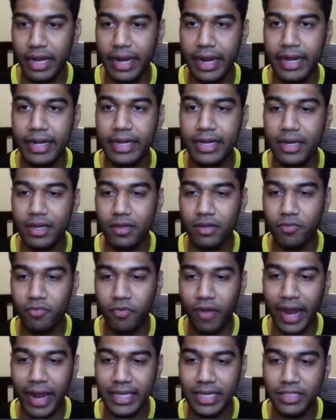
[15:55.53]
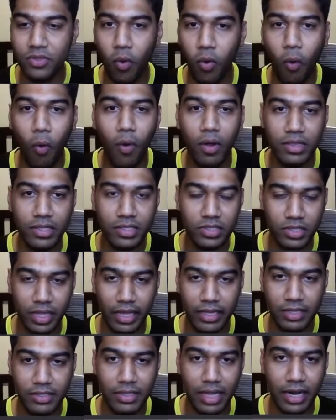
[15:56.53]
it finds all these
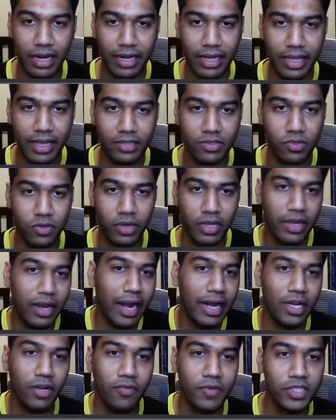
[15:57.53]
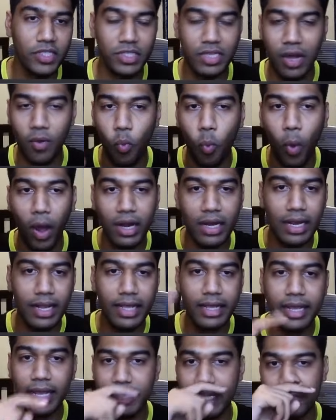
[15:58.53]
things that are yes. So right now we just have one link,
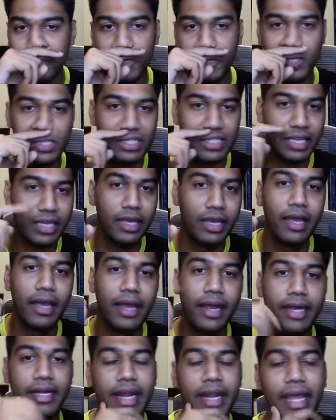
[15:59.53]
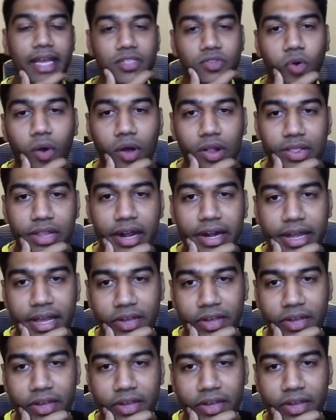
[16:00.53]
and that's why you can see it takes all that